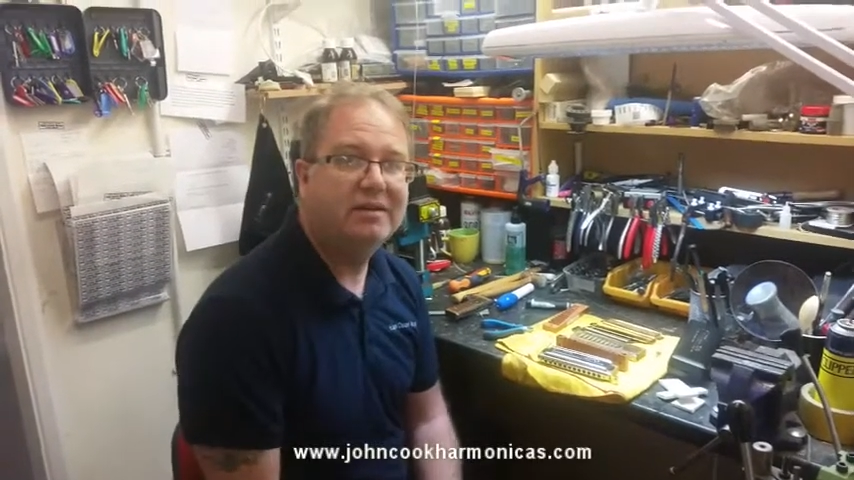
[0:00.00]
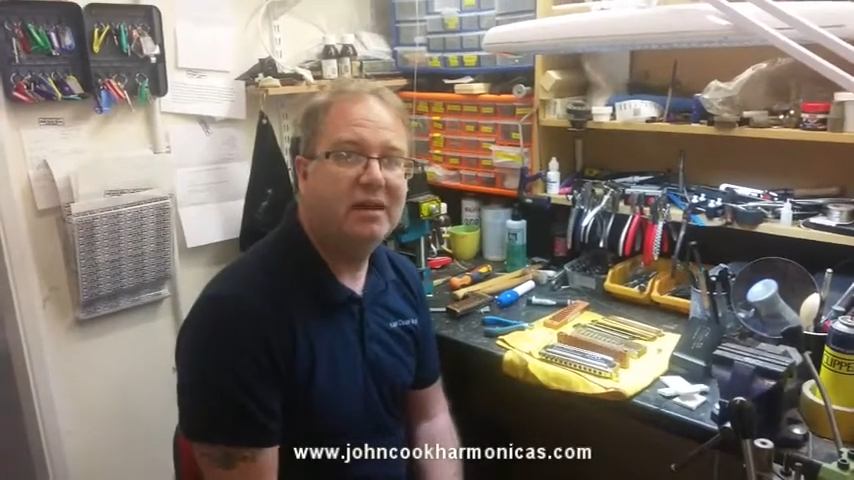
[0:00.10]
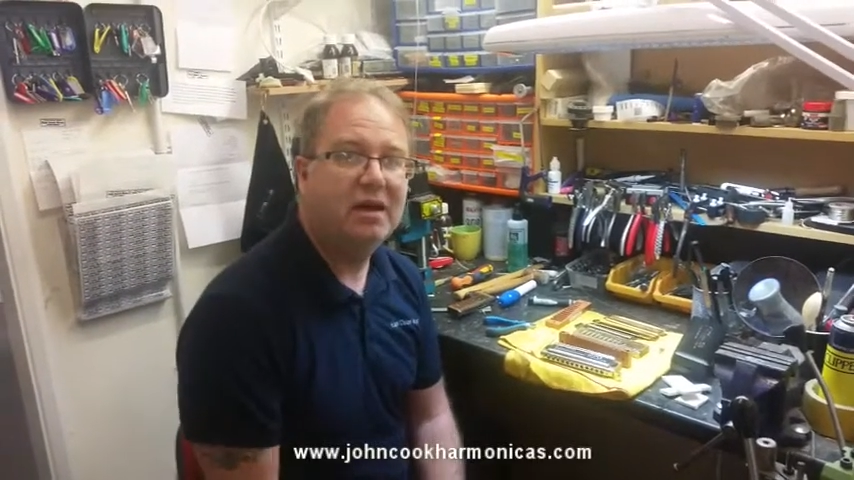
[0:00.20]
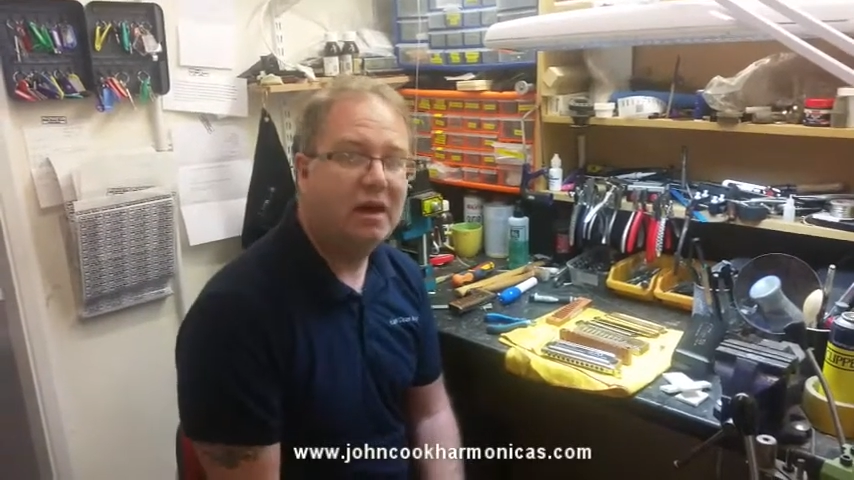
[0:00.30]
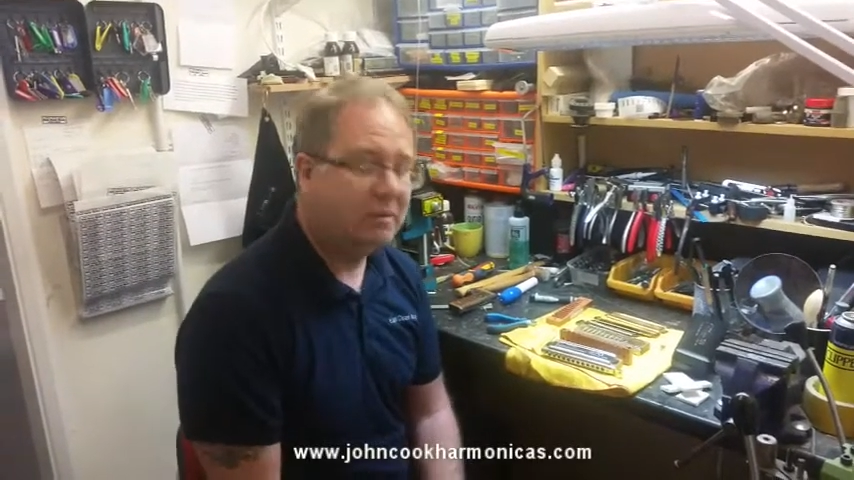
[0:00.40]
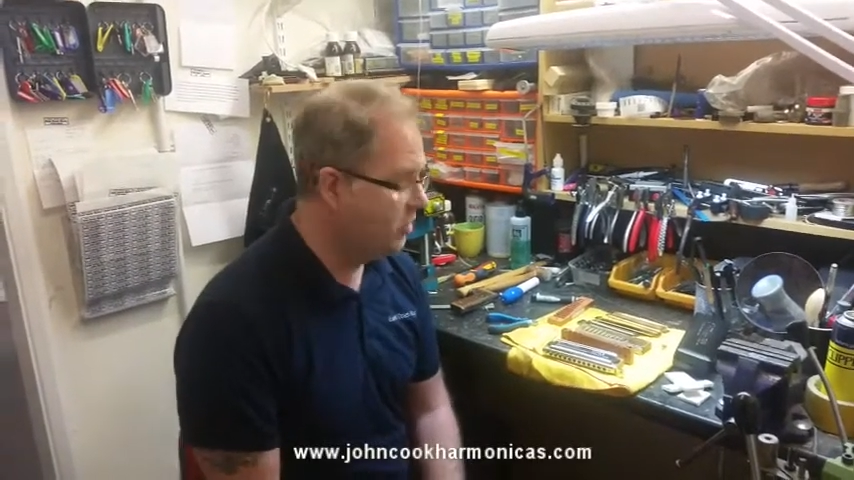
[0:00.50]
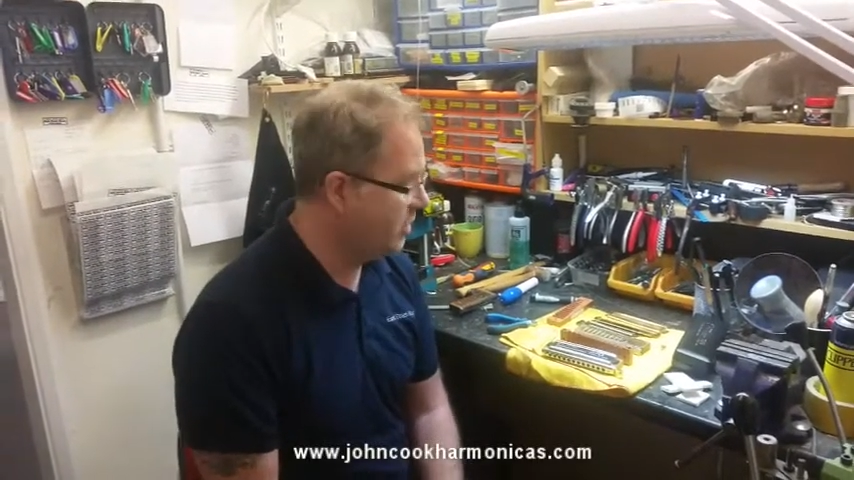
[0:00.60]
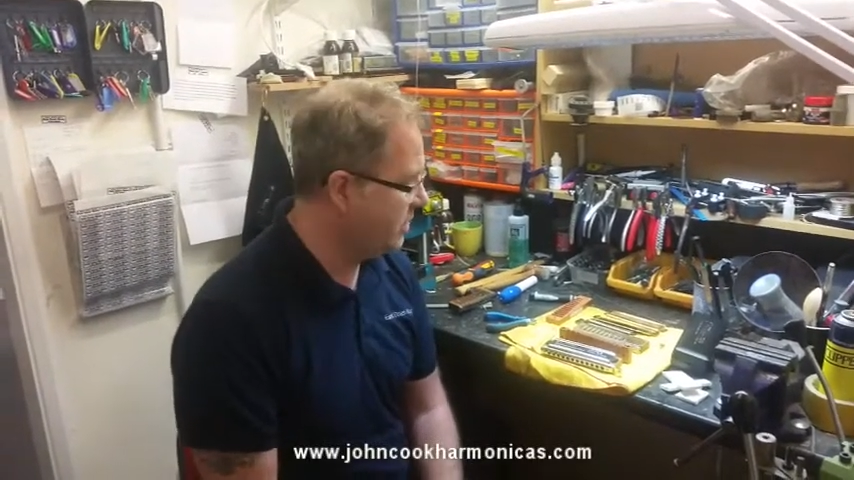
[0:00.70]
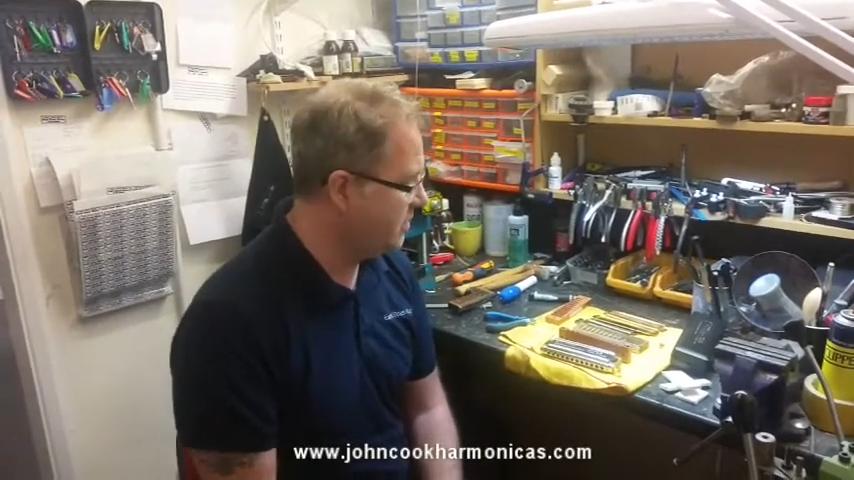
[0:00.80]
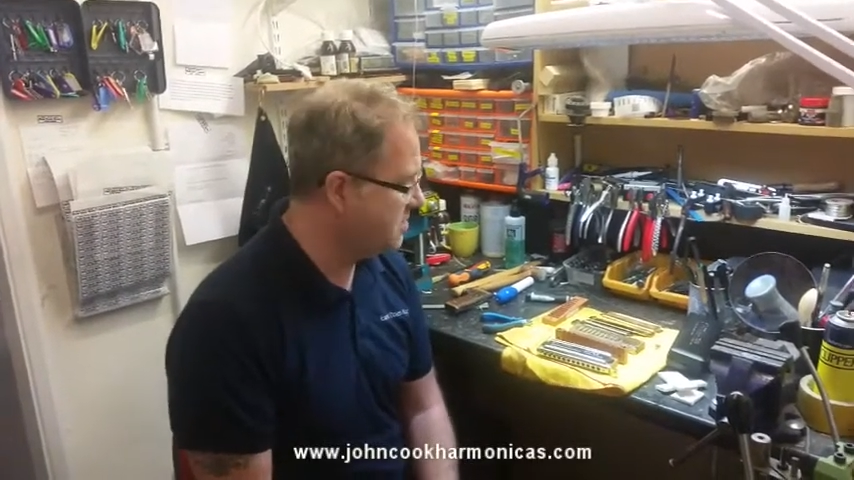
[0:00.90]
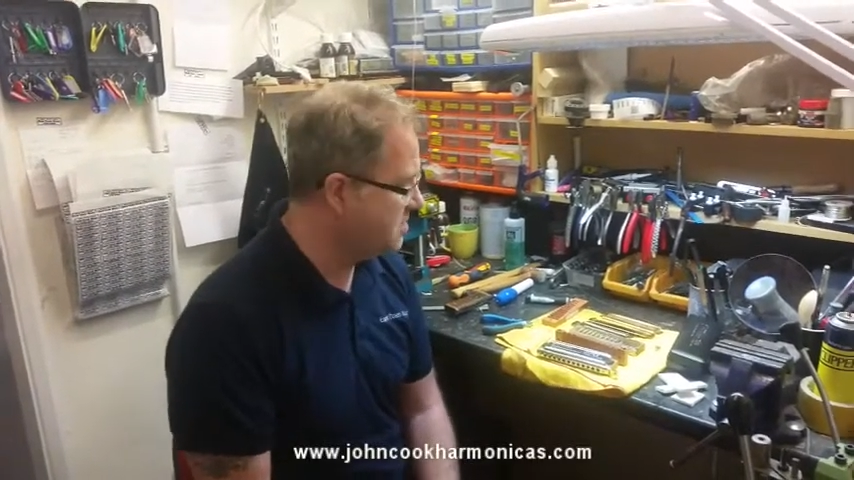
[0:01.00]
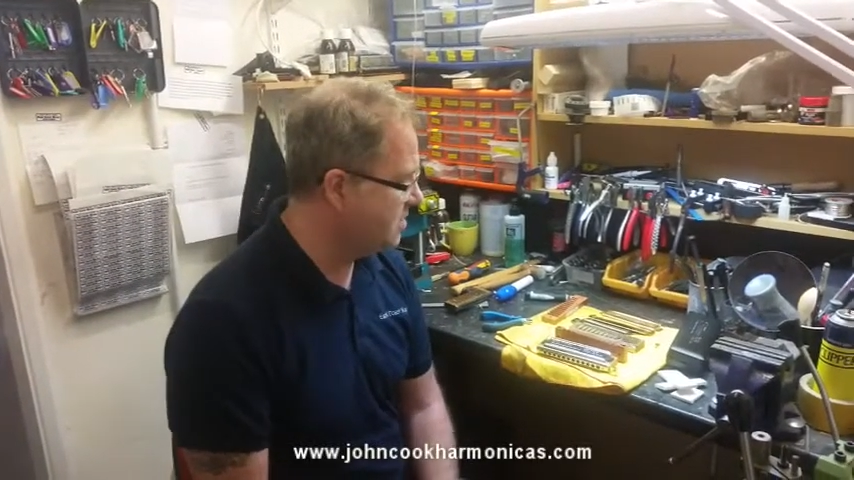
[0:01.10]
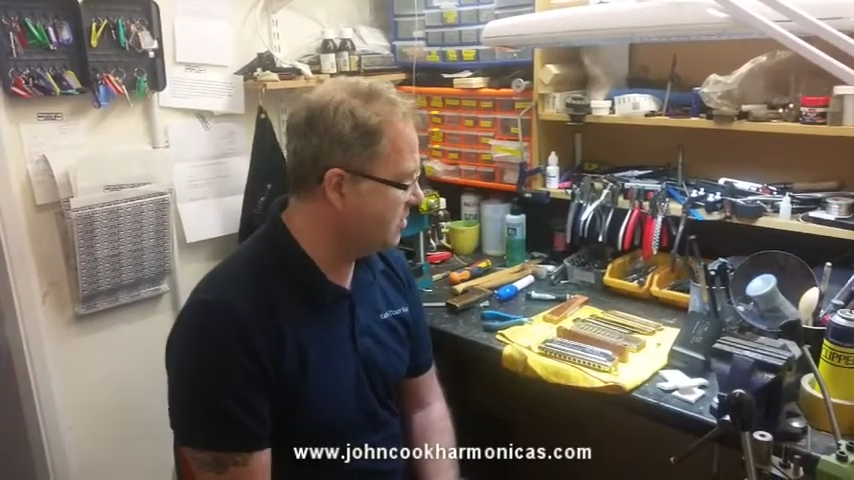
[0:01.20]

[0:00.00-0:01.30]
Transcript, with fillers: harmonicas,